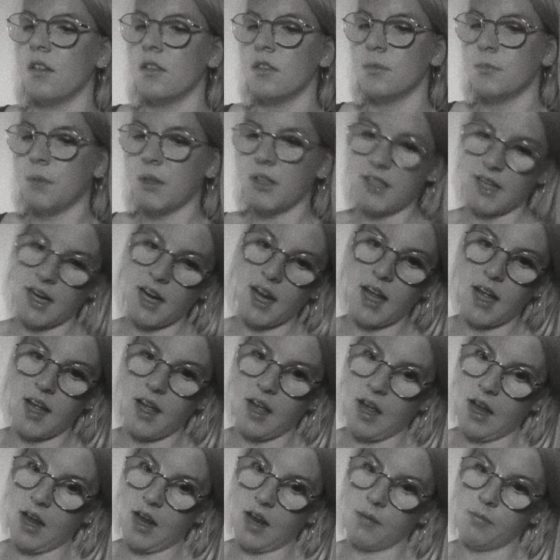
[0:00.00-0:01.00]
but yeah,
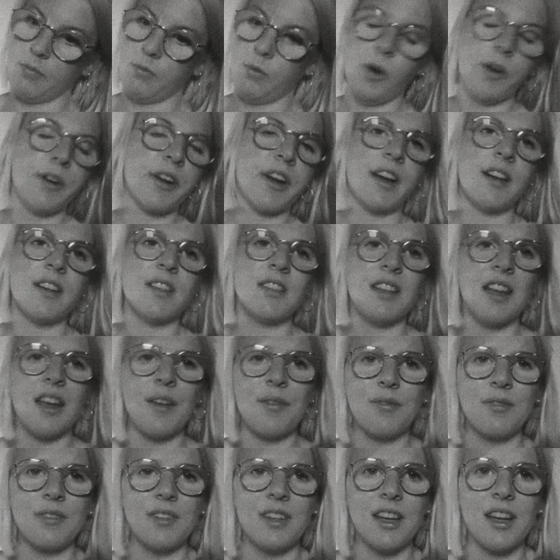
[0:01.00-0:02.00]
I'm working
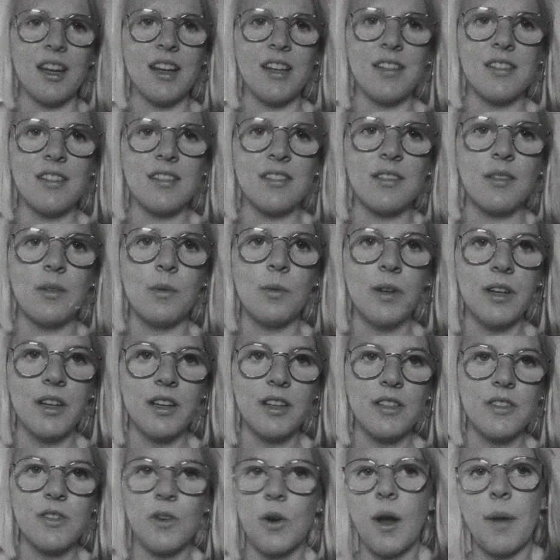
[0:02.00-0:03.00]
seven days a
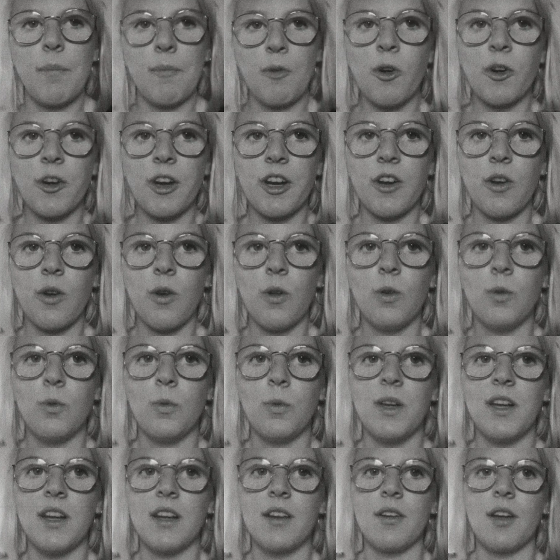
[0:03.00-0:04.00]
week, so I'm working whole
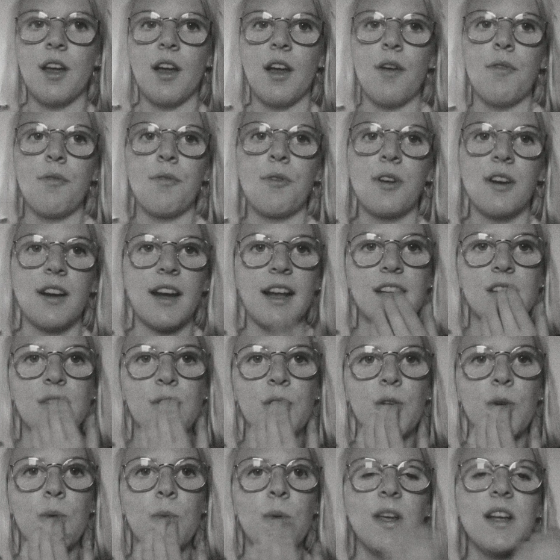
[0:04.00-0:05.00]
week uh, for the next
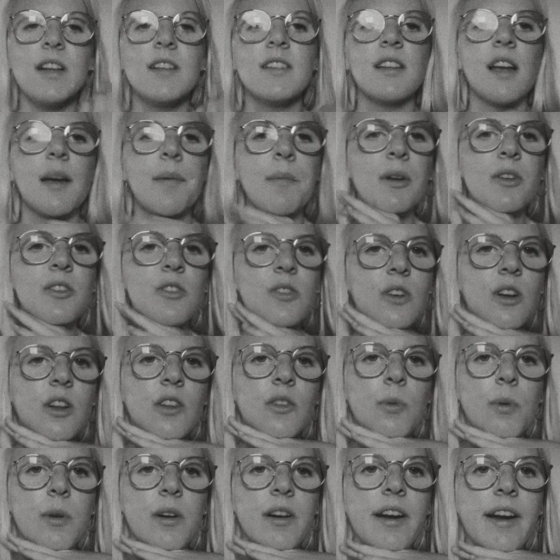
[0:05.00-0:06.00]
few weeks. I'm also
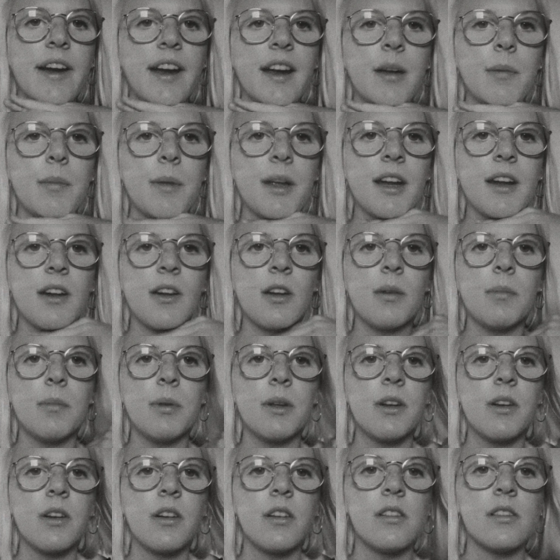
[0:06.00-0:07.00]
not wearing any makeup
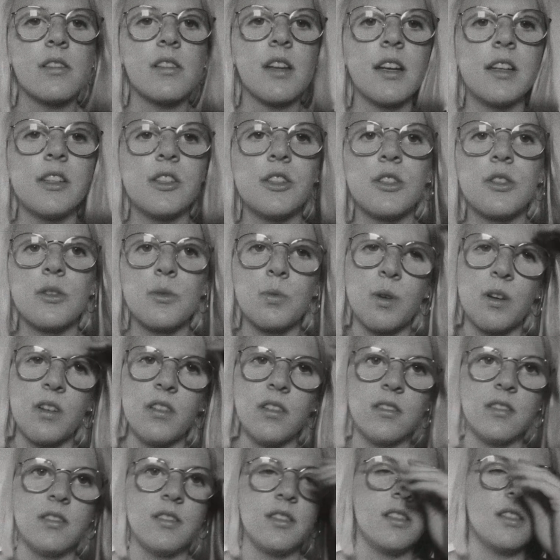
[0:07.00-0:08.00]
because I just
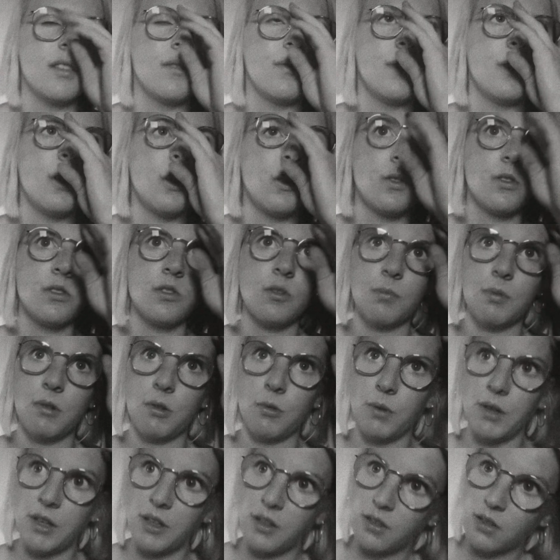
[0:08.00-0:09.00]
want these videos to be
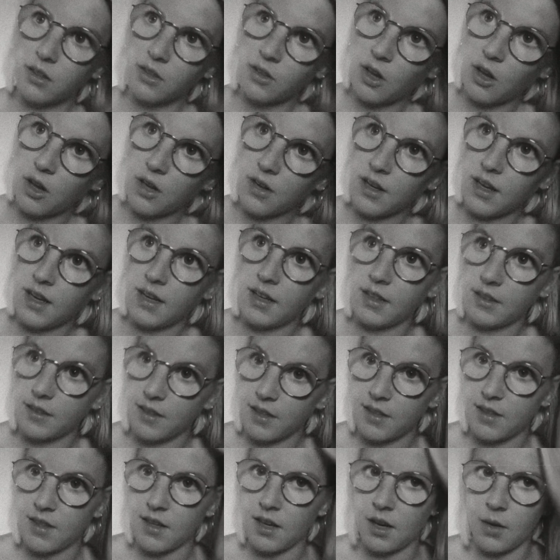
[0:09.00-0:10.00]
real,
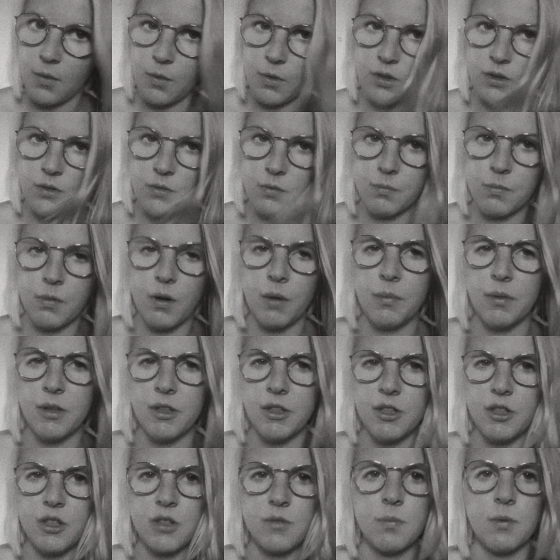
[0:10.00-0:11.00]
unedited. I will probably
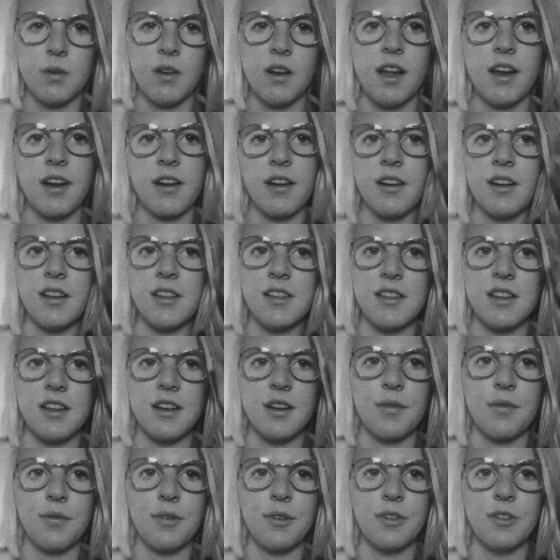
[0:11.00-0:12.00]
just put like an
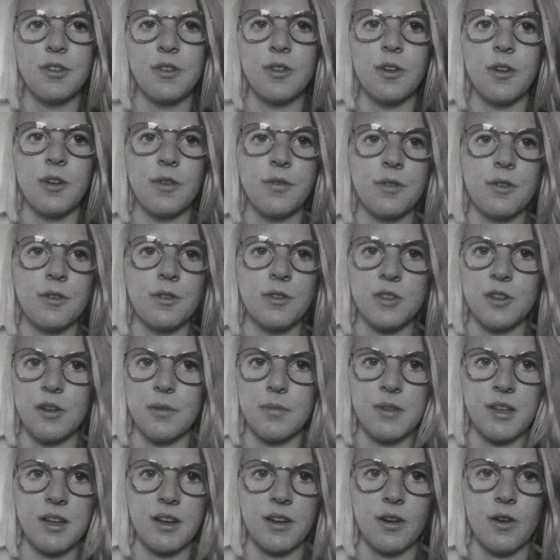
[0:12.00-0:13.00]
aesthetic filter or
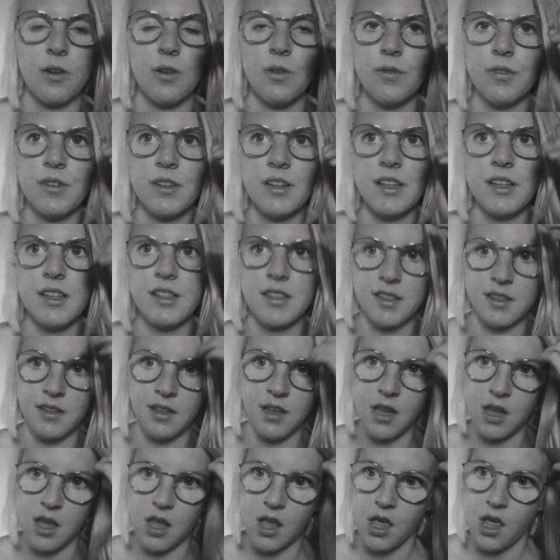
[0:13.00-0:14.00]
something over this.
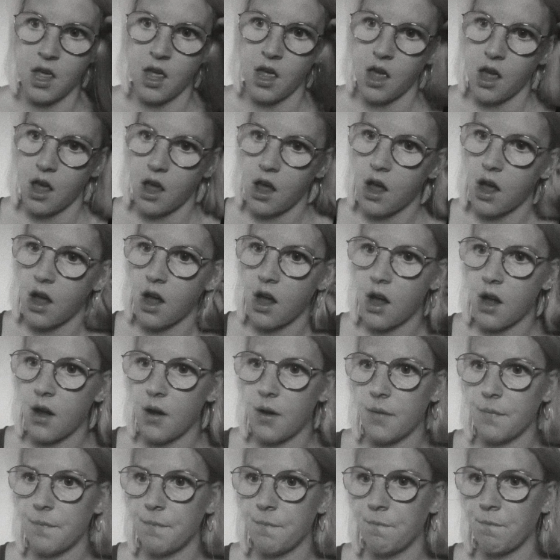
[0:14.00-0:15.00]

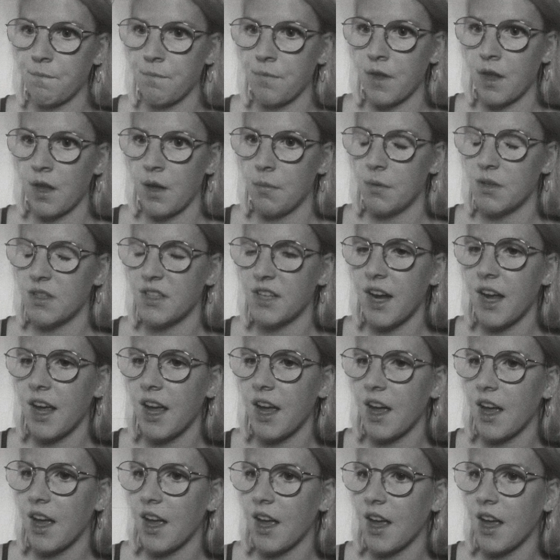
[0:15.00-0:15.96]
Um, but yeah,